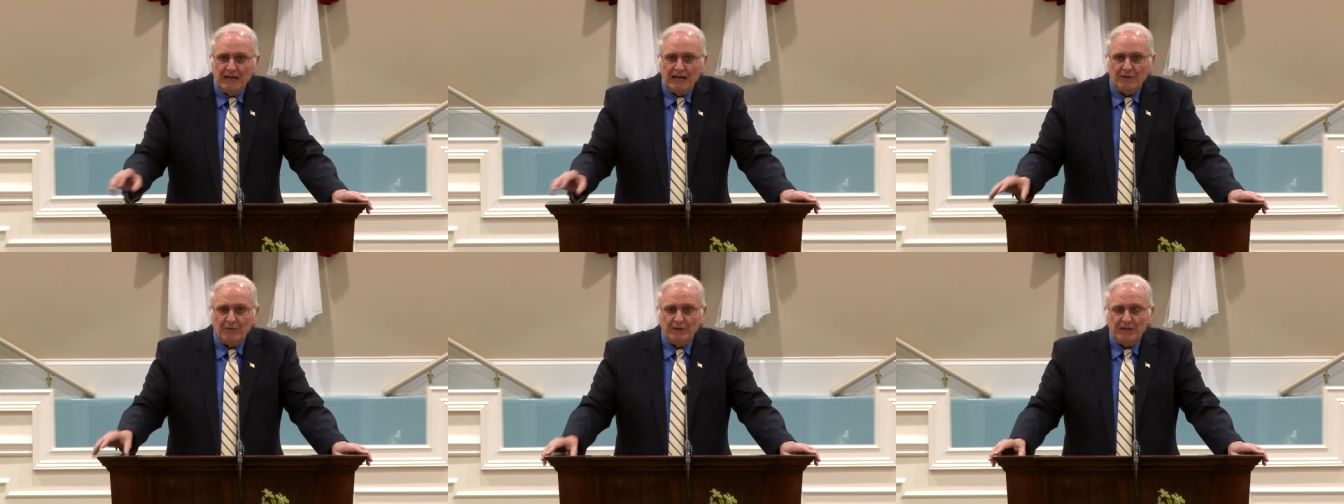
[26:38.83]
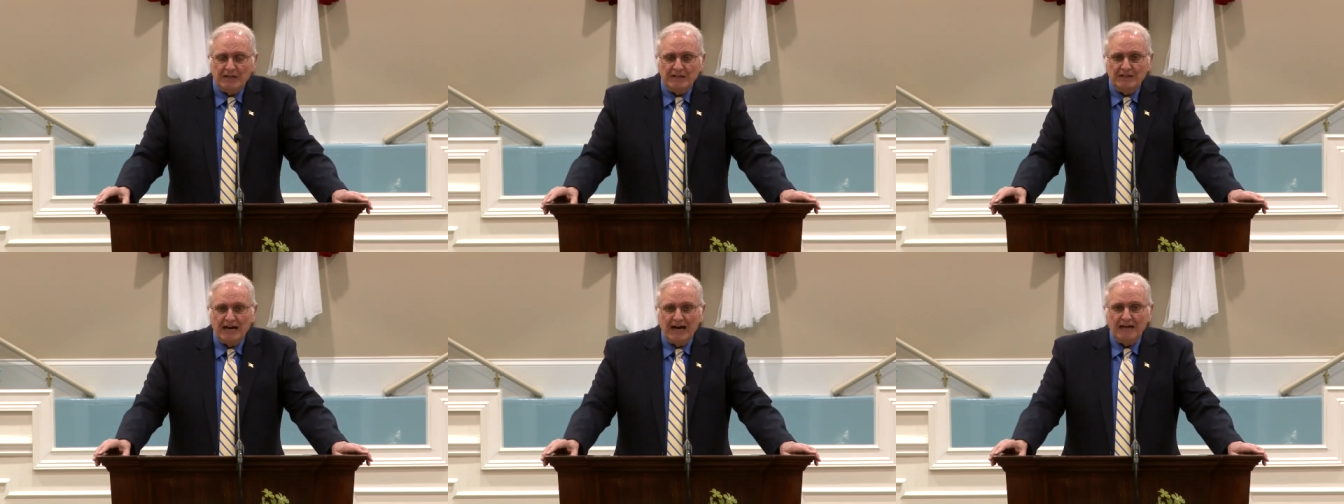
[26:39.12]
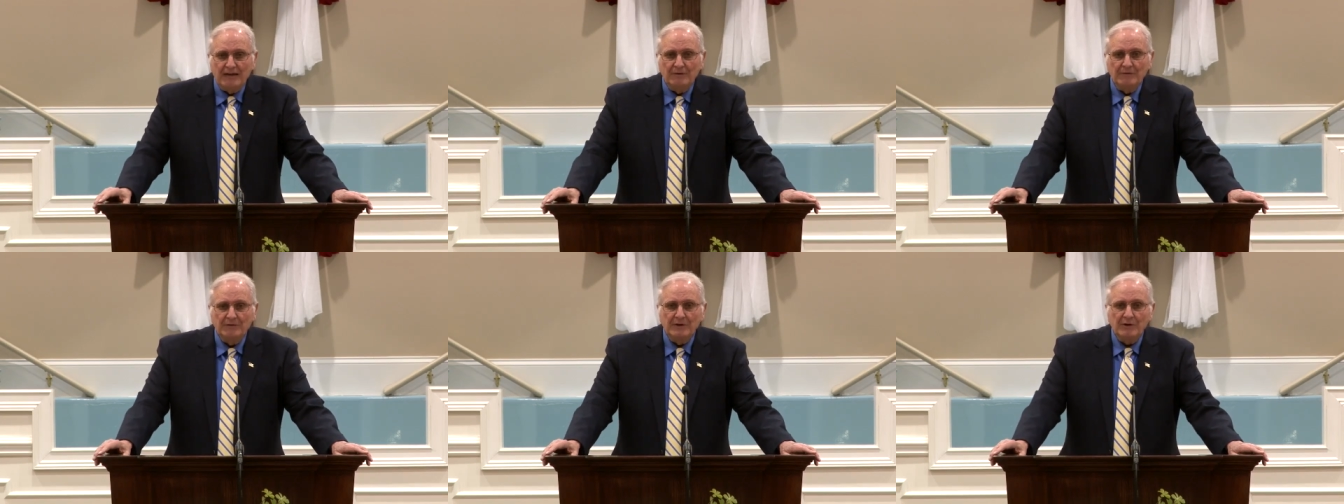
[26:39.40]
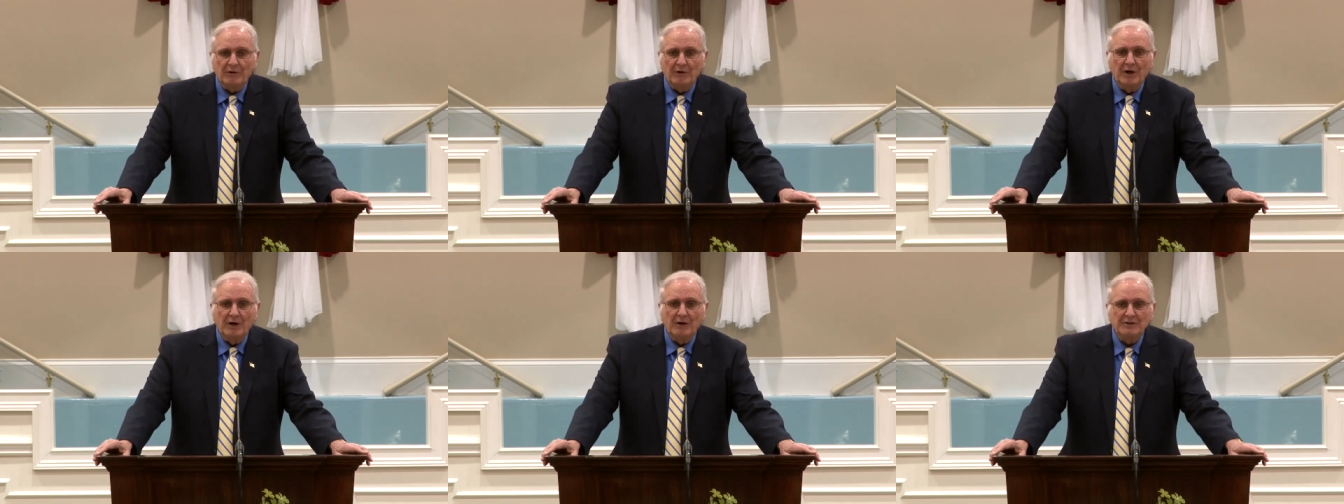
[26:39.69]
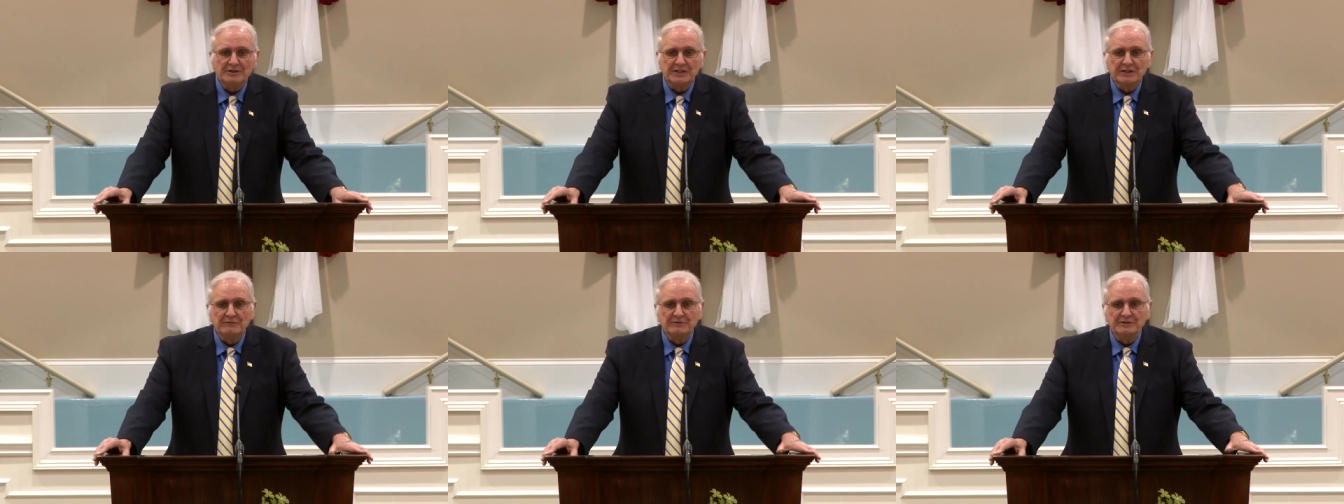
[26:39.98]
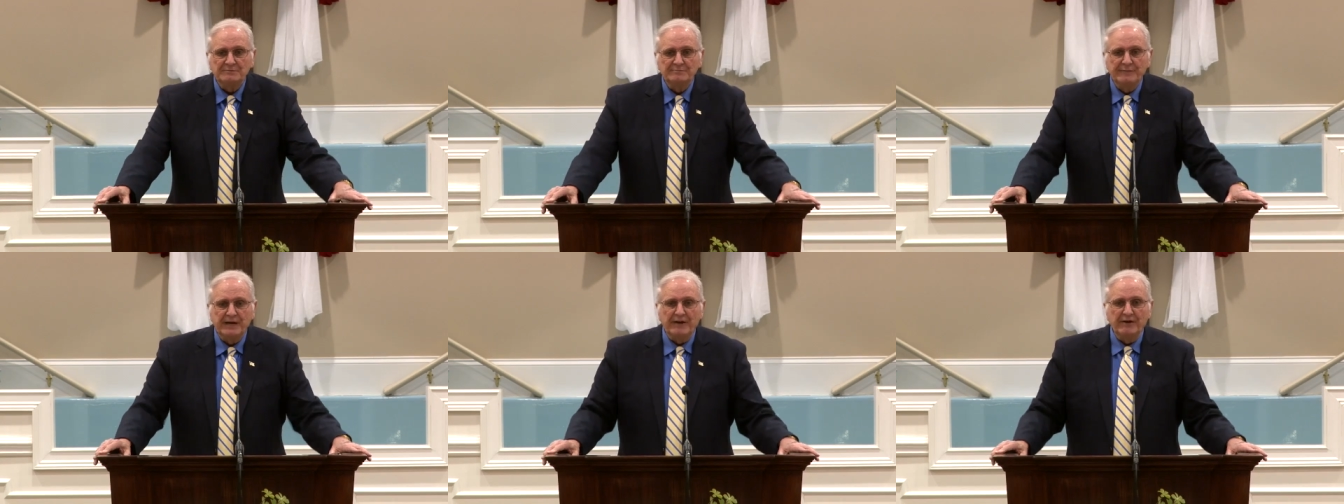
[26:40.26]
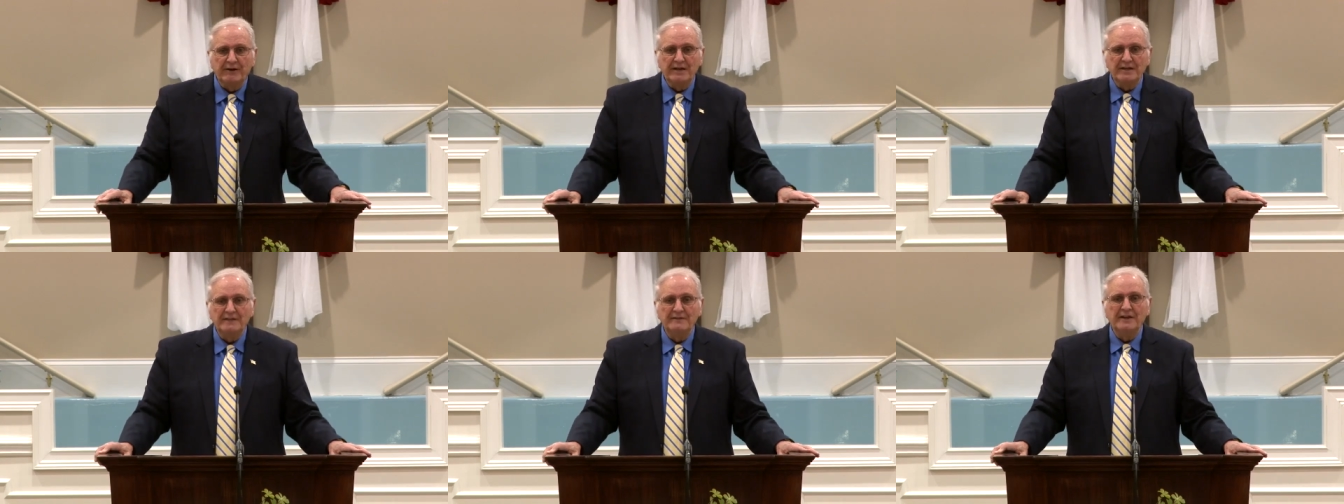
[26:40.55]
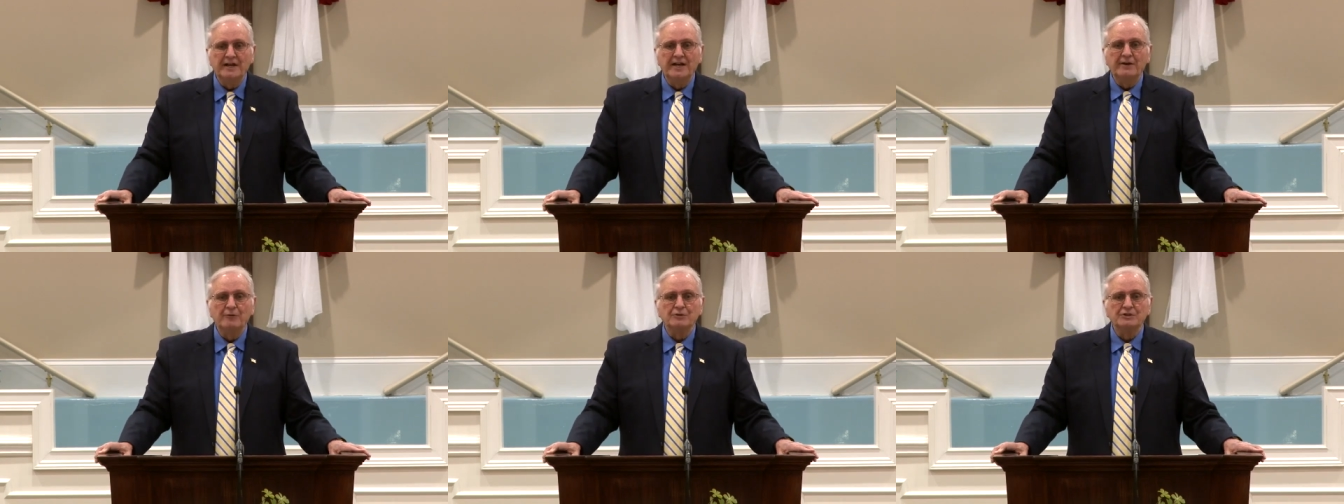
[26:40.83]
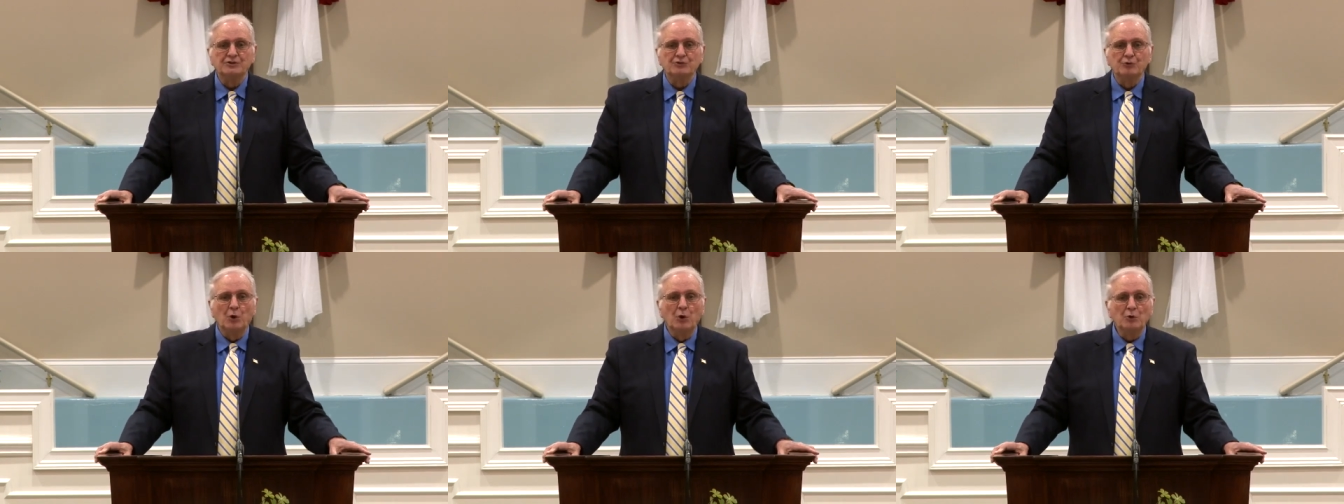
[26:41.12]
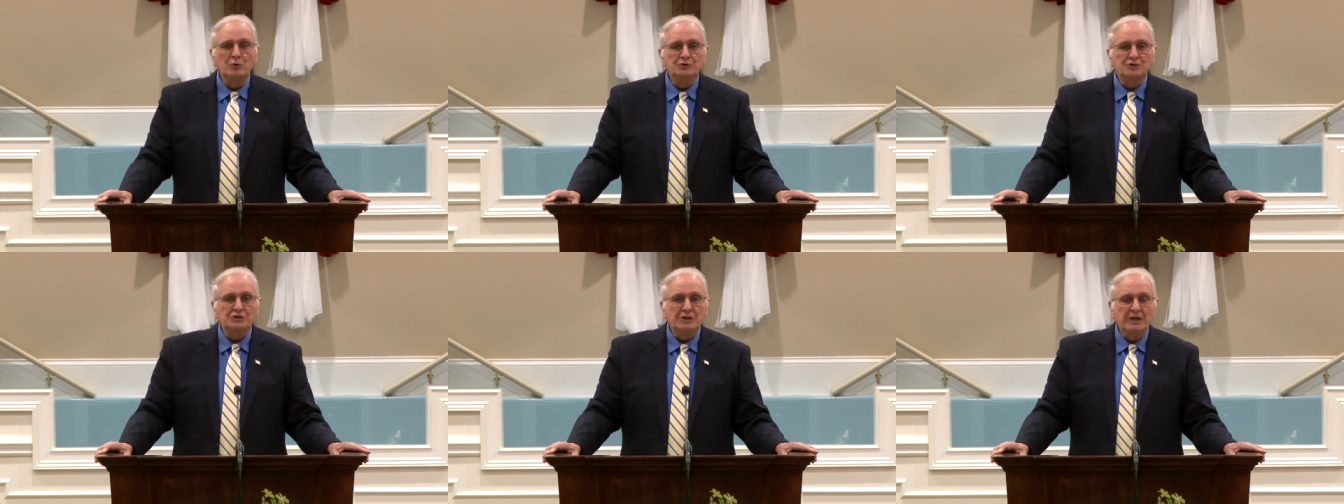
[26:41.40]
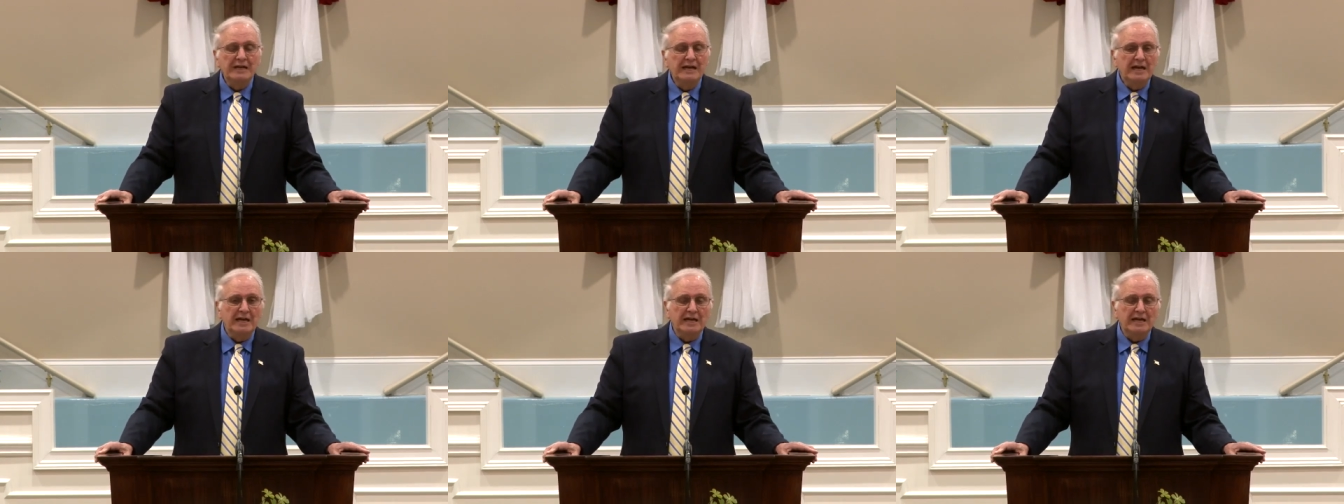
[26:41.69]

And when he died on the cross, he was buried, and then he was rose.